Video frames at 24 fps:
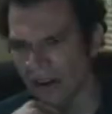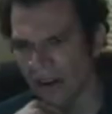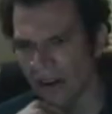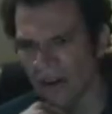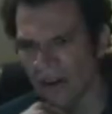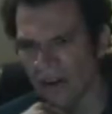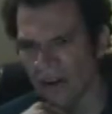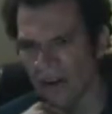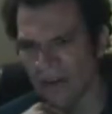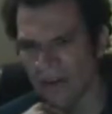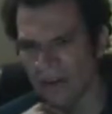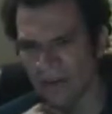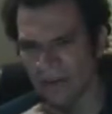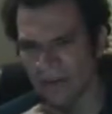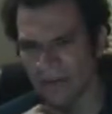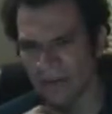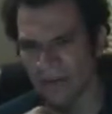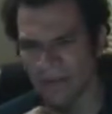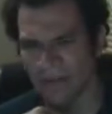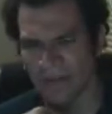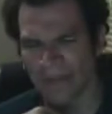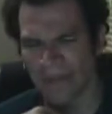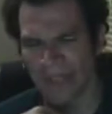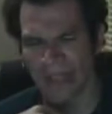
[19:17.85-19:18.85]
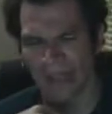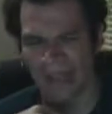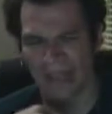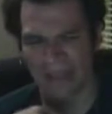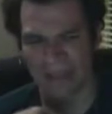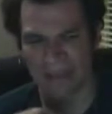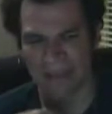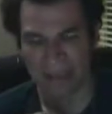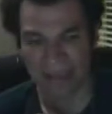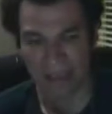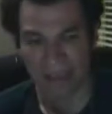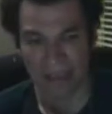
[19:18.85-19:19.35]
Or
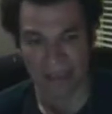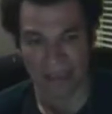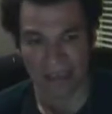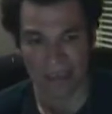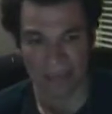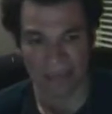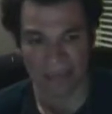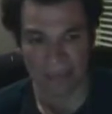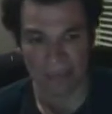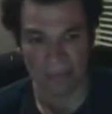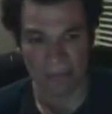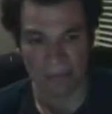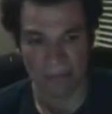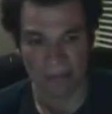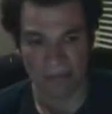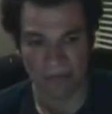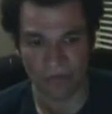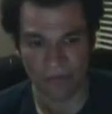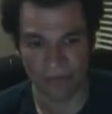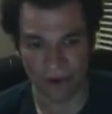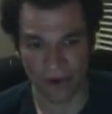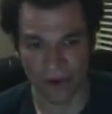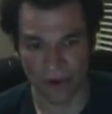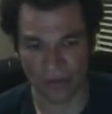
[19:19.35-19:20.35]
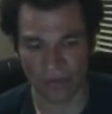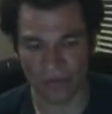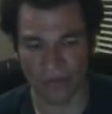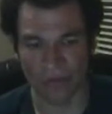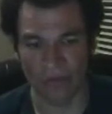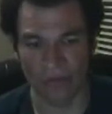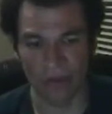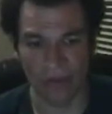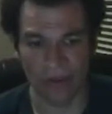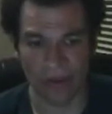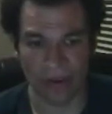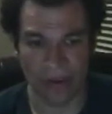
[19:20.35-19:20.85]
as I said before,
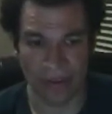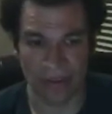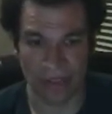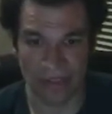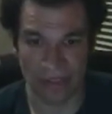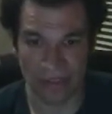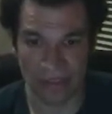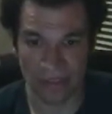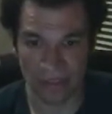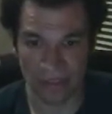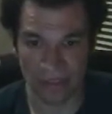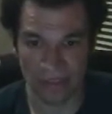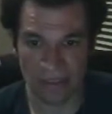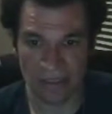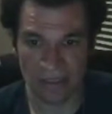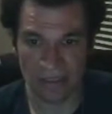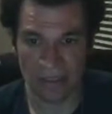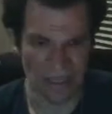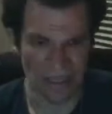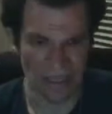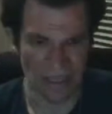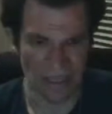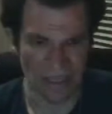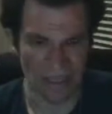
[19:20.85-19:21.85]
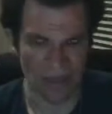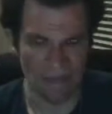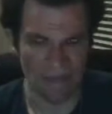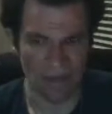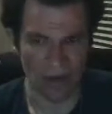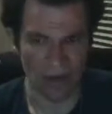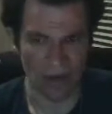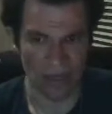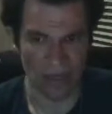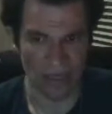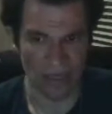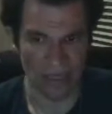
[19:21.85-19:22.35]
for each leaf
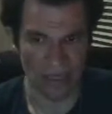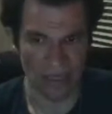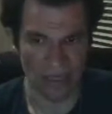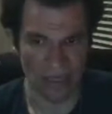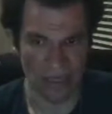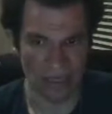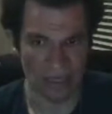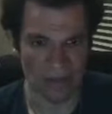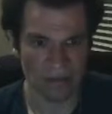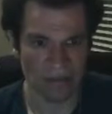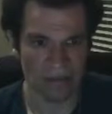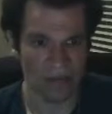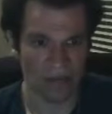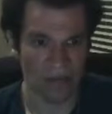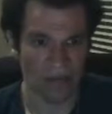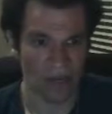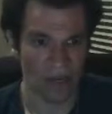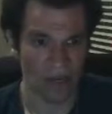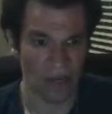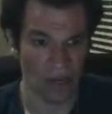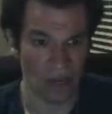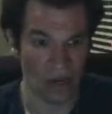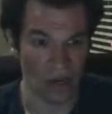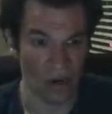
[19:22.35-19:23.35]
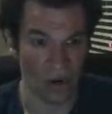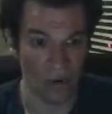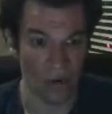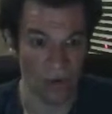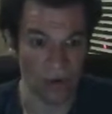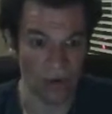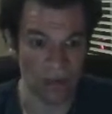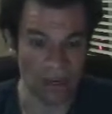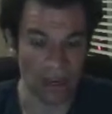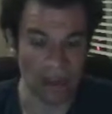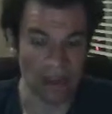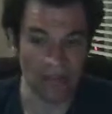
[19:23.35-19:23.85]
on these
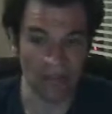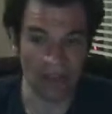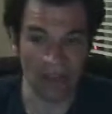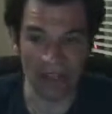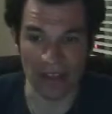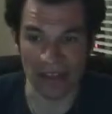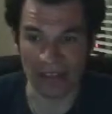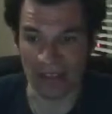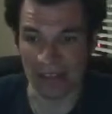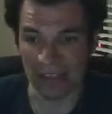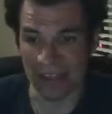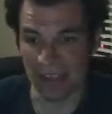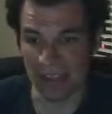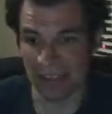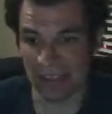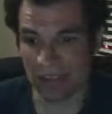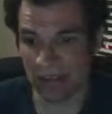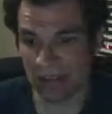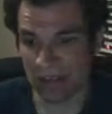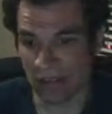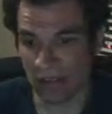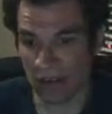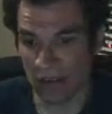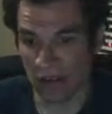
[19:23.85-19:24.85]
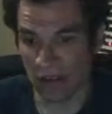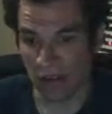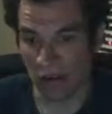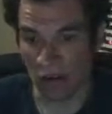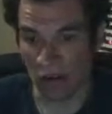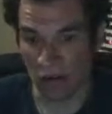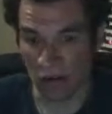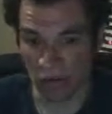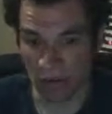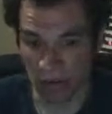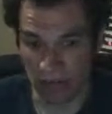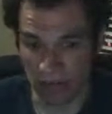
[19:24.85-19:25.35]
lower levels, it
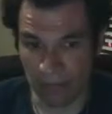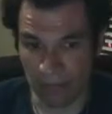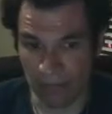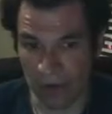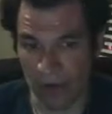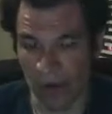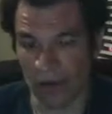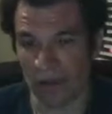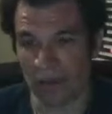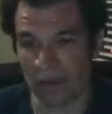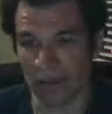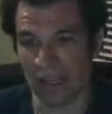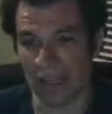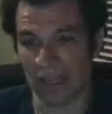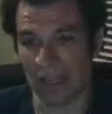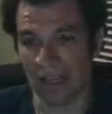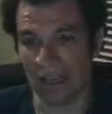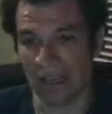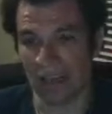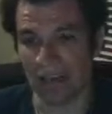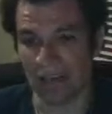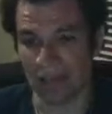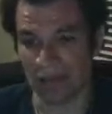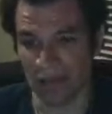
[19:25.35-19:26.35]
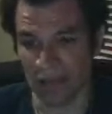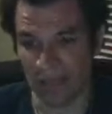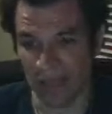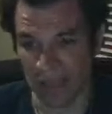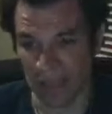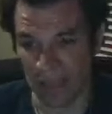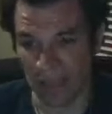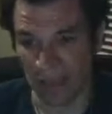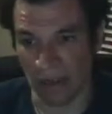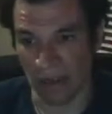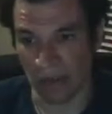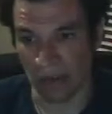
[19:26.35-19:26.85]
corresponds to a
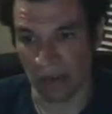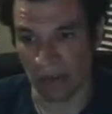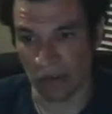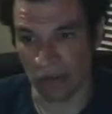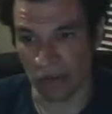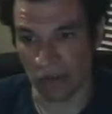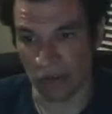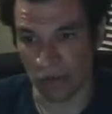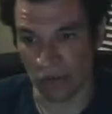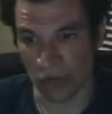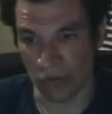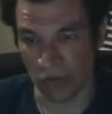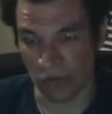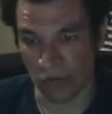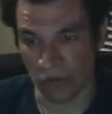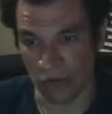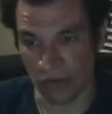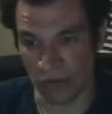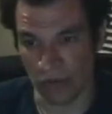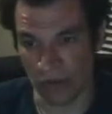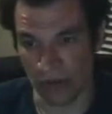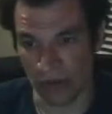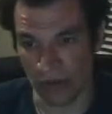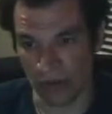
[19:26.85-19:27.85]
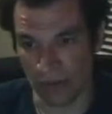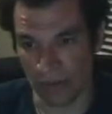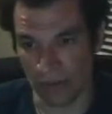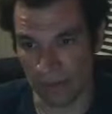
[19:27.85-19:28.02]
single solution,